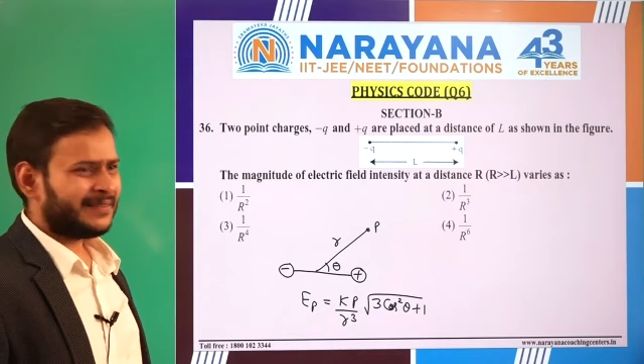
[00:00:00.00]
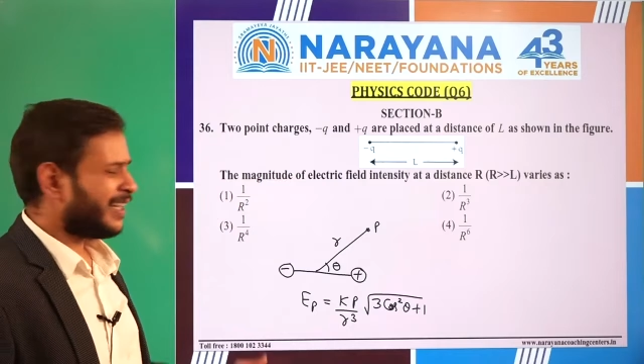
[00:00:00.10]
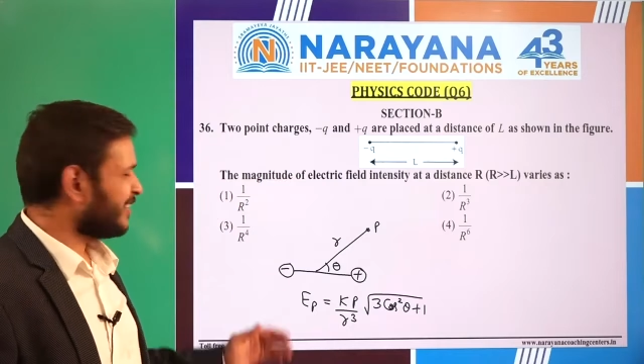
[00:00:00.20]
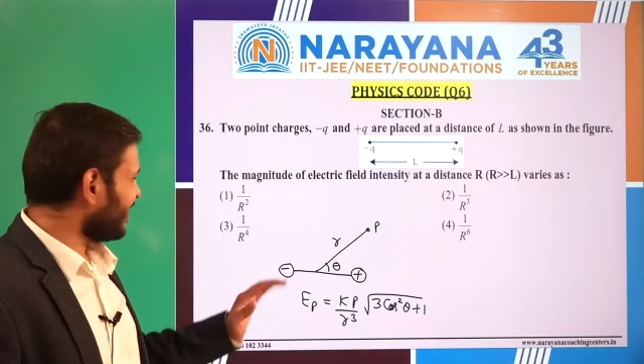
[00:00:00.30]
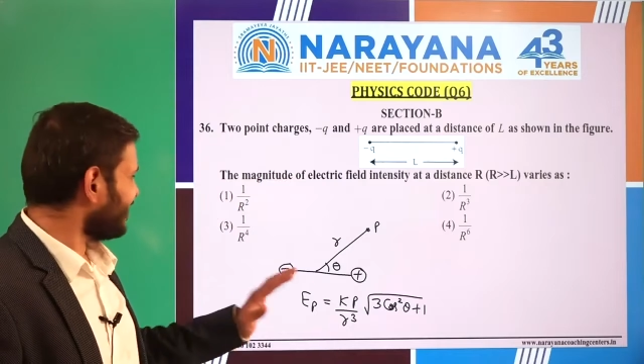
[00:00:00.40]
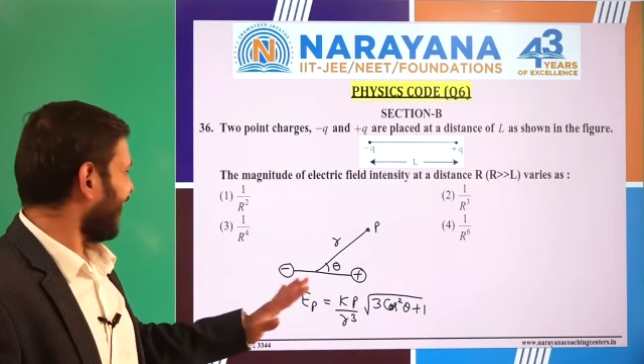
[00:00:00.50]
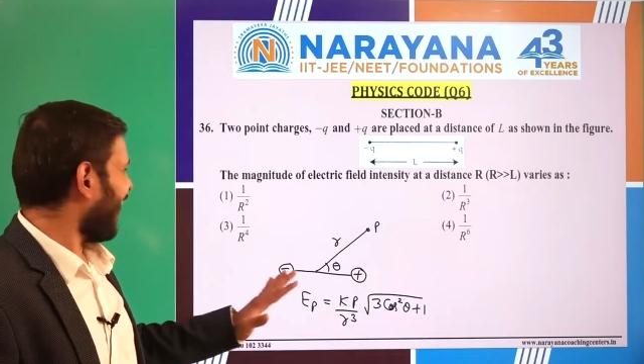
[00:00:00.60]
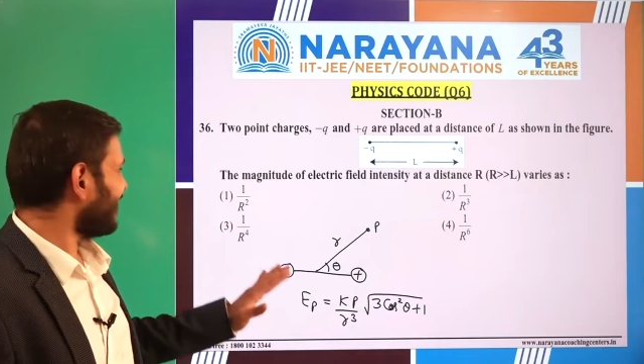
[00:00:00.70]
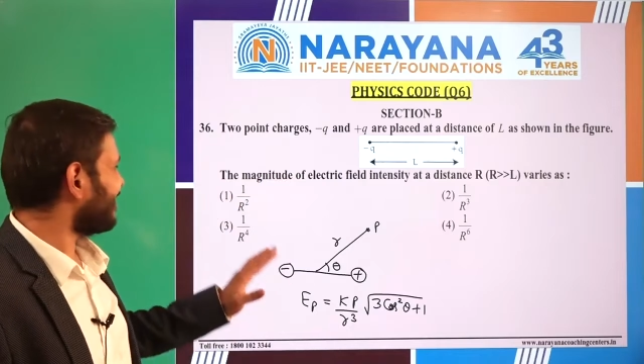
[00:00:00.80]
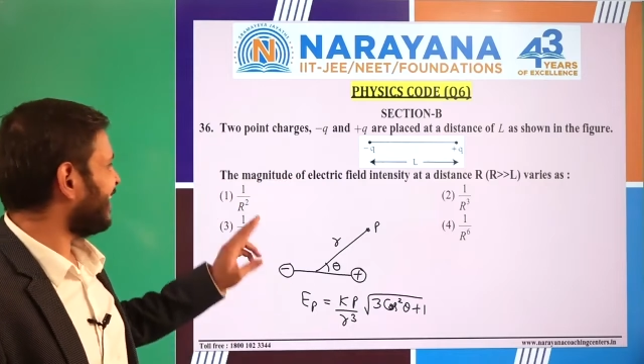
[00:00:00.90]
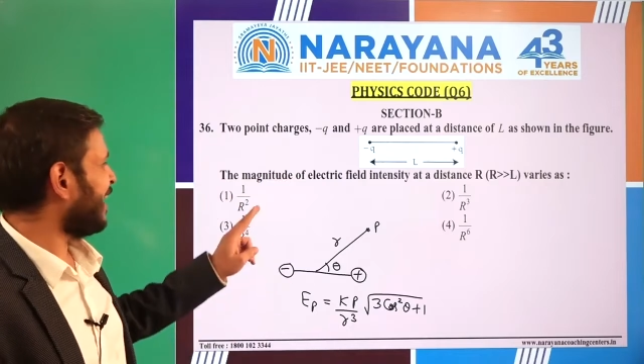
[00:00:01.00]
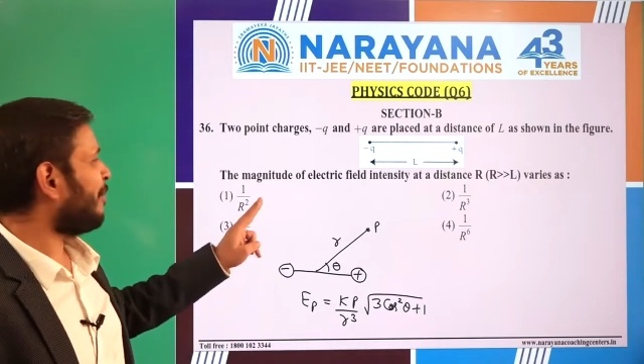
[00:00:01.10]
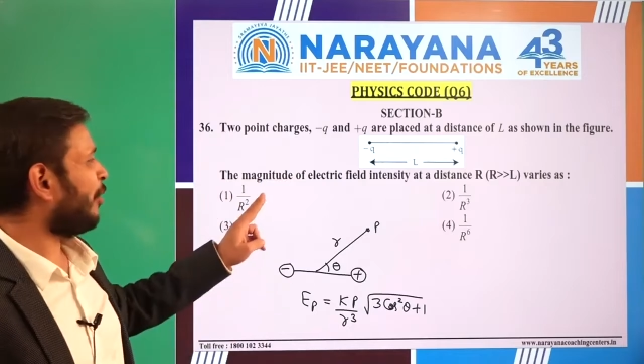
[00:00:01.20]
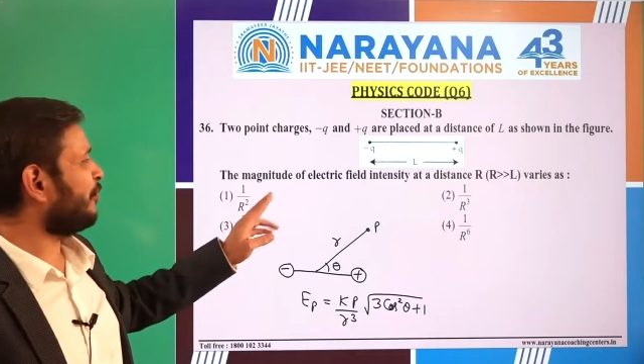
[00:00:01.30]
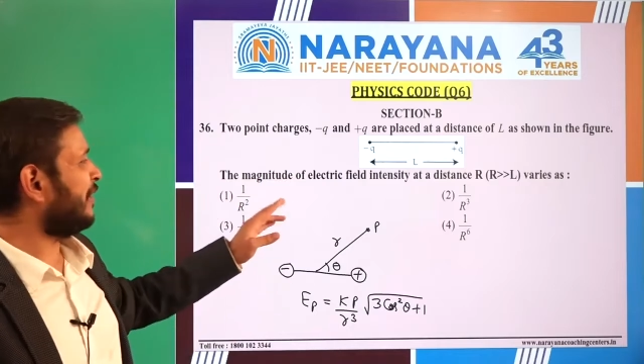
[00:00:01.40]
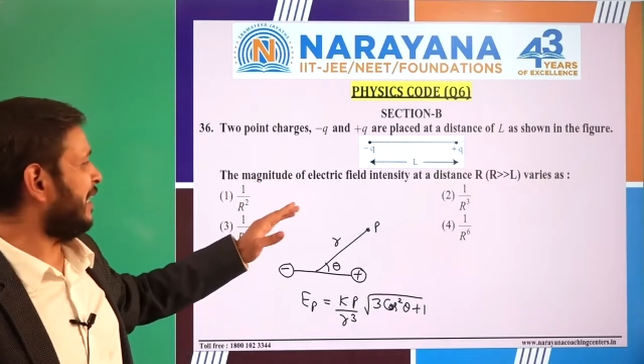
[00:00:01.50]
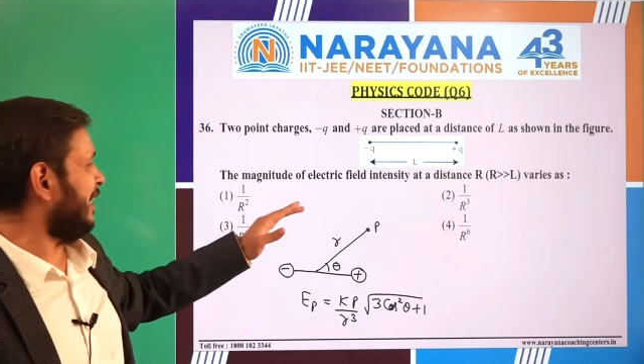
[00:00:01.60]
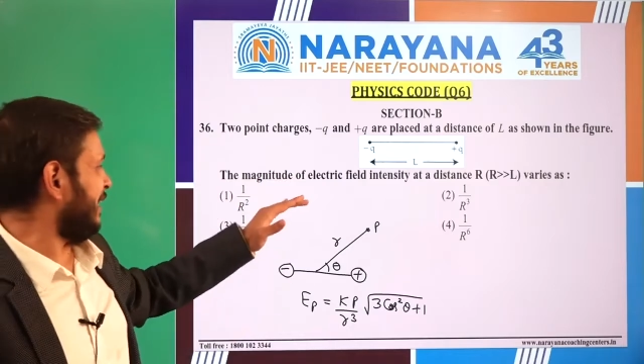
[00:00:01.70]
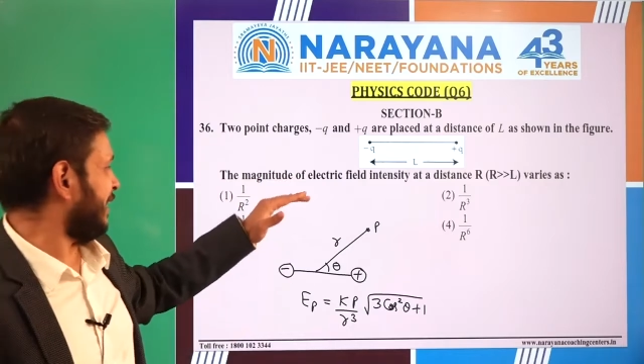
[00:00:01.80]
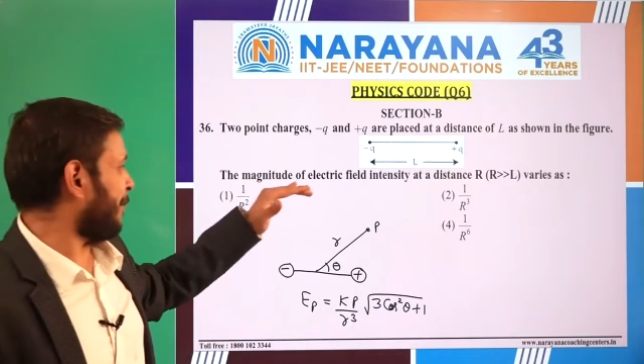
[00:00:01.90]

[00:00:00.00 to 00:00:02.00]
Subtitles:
they are just asking about the